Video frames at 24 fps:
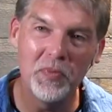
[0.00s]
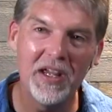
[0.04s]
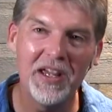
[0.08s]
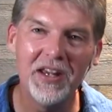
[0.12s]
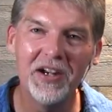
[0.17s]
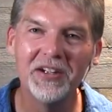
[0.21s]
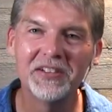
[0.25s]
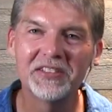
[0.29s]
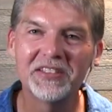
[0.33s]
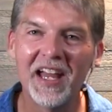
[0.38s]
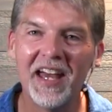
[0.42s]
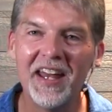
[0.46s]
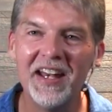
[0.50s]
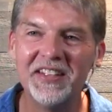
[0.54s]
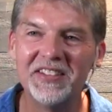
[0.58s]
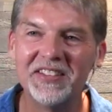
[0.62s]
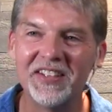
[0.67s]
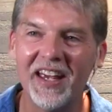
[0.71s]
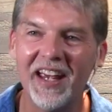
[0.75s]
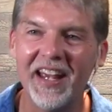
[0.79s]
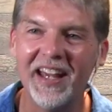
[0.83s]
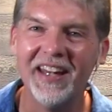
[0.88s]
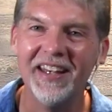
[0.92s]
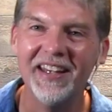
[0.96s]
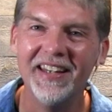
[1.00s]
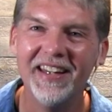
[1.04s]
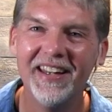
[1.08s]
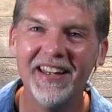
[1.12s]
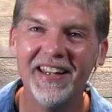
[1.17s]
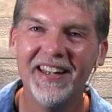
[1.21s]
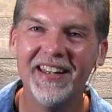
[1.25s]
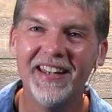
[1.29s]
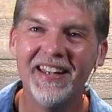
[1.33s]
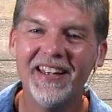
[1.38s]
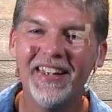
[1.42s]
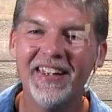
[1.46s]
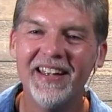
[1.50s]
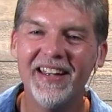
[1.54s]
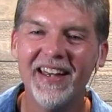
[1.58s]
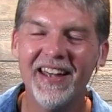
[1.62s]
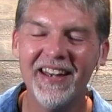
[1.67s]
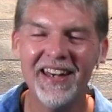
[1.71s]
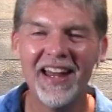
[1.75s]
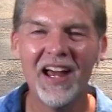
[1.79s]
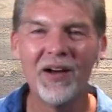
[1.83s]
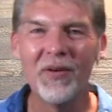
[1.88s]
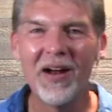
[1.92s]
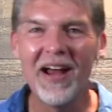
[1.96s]
Peter's kind of saying,
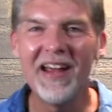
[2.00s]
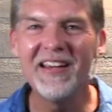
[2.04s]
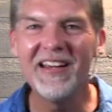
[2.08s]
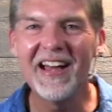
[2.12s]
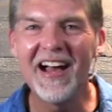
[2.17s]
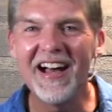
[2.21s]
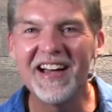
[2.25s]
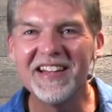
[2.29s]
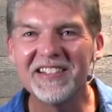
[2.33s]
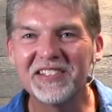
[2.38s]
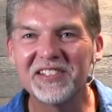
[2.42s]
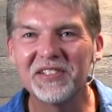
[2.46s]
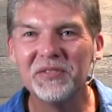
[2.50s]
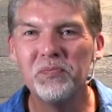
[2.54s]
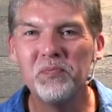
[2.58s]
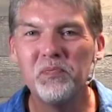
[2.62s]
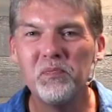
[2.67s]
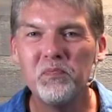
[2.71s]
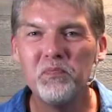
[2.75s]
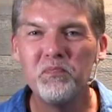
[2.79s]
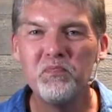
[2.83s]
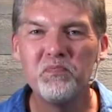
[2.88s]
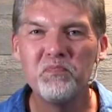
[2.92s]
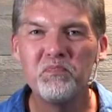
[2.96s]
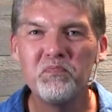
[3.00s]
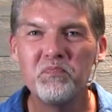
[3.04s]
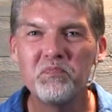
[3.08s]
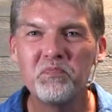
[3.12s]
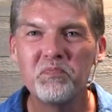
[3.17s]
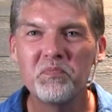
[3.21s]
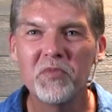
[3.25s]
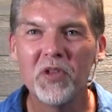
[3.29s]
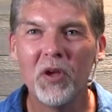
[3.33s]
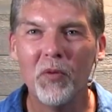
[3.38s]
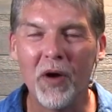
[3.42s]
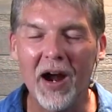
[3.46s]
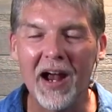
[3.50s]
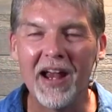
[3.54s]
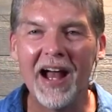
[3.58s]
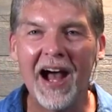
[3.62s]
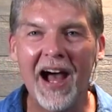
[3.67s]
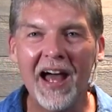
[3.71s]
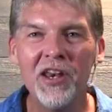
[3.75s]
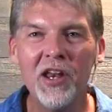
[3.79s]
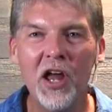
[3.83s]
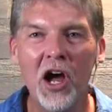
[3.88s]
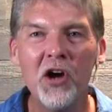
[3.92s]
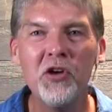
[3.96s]
Isn't that right, guys? Right?
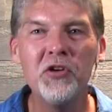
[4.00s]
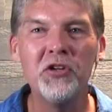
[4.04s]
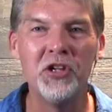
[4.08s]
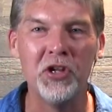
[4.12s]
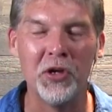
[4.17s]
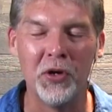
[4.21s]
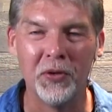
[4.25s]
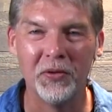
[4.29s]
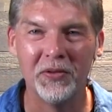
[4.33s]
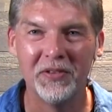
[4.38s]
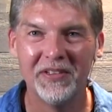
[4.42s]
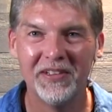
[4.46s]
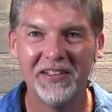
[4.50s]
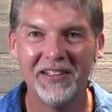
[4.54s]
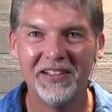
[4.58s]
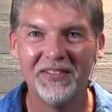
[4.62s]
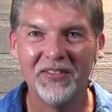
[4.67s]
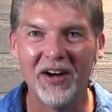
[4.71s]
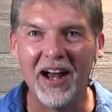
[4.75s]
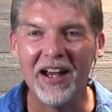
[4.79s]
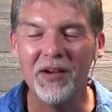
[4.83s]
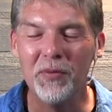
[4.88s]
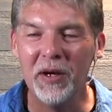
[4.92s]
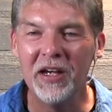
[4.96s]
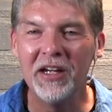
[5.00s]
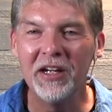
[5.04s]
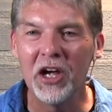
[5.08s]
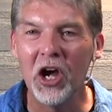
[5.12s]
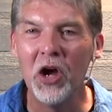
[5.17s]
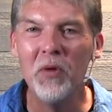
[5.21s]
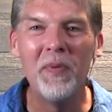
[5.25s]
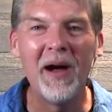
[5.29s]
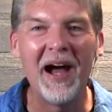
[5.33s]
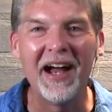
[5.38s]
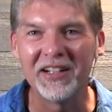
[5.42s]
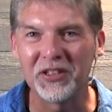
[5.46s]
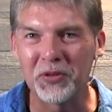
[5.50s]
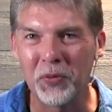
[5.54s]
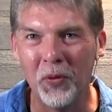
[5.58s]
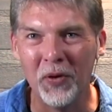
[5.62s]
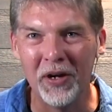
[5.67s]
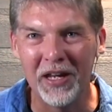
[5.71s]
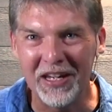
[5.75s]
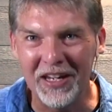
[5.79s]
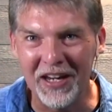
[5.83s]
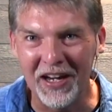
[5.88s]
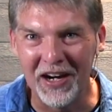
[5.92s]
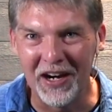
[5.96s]
I know you. Right? We can go back
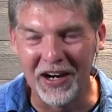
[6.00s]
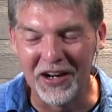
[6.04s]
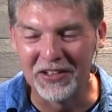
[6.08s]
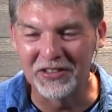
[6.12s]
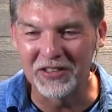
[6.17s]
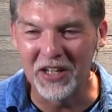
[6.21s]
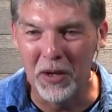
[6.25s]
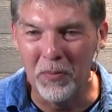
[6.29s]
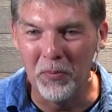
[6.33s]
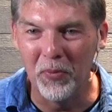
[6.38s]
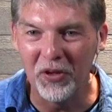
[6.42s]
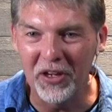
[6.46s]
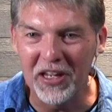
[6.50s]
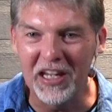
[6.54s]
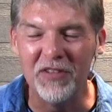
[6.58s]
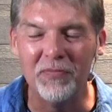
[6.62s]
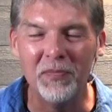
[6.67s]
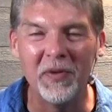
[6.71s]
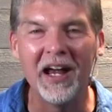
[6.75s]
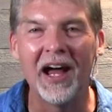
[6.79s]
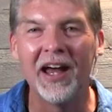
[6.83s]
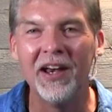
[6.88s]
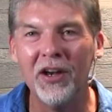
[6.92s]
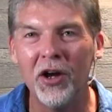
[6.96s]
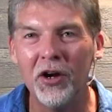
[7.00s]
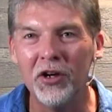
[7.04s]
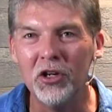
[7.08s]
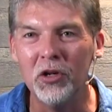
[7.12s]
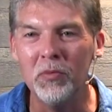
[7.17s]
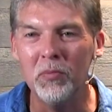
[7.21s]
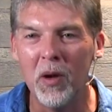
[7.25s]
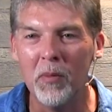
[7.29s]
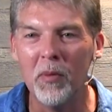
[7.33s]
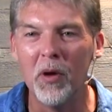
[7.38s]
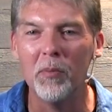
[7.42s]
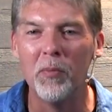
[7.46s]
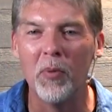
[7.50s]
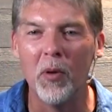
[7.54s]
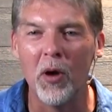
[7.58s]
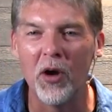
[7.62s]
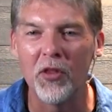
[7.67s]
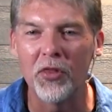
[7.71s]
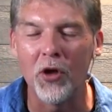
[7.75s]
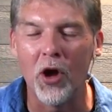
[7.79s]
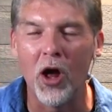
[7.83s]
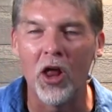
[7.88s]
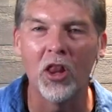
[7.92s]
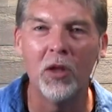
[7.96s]
20 years and believe me, I know you. Remember
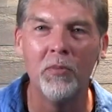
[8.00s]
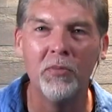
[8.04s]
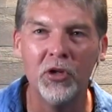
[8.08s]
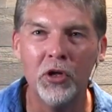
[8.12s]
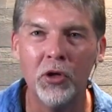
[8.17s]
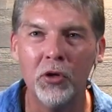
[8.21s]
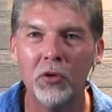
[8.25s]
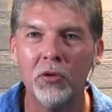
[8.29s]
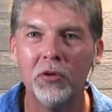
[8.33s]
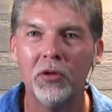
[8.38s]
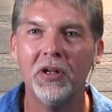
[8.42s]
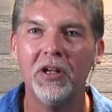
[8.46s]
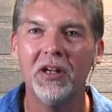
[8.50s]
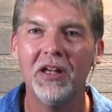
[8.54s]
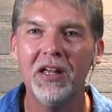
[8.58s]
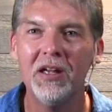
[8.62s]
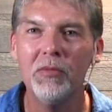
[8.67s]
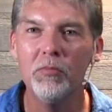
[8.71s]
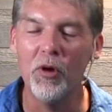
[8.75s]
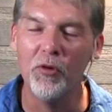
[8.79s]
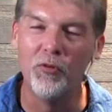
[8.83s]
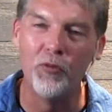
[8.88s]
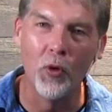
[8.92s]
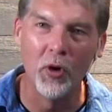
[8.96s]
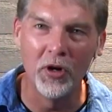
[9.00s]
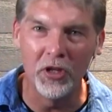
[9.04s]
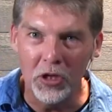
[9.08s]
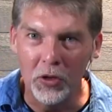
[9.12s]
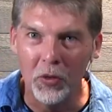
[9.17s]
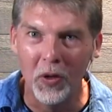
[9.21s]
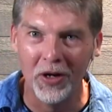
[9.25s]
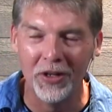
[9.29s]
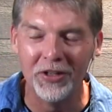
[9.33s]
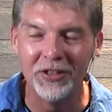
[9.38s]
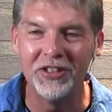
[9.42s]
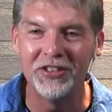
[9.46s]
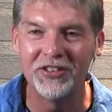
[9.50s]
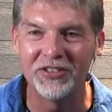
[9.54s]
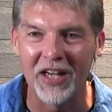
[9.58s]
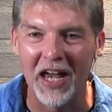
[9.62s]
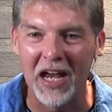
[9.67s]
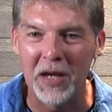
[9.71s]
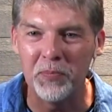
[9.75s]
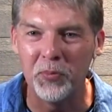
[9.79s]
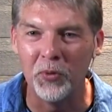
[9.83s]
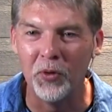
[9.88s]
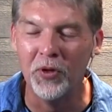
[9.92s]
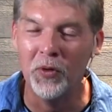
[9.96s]
Bartholomew before you were a
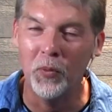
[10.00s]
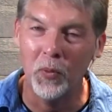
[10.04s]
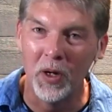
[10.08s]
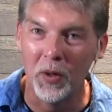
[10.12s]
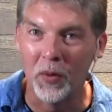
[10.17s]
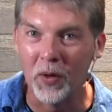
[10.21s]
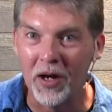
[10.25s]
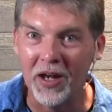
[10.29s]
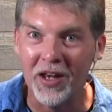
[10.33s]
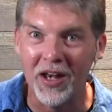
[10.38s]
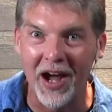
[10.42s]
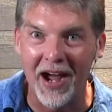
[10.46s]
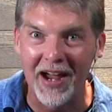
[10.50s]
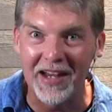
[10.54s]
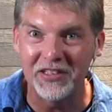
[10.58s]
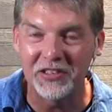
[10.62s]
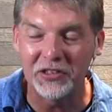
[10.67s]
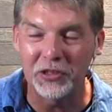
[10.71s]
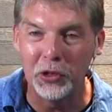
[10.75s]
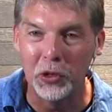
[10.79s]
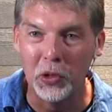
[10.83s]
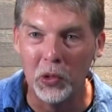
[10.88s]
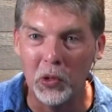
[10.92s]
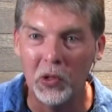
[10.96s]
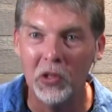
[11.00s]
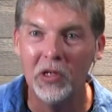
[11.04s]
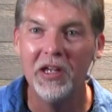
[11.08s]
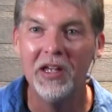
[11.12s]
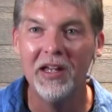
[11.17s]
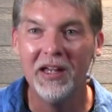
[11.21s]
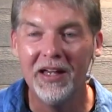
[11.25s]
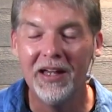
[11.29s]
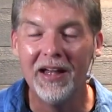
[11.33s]
disciple and we were in high school?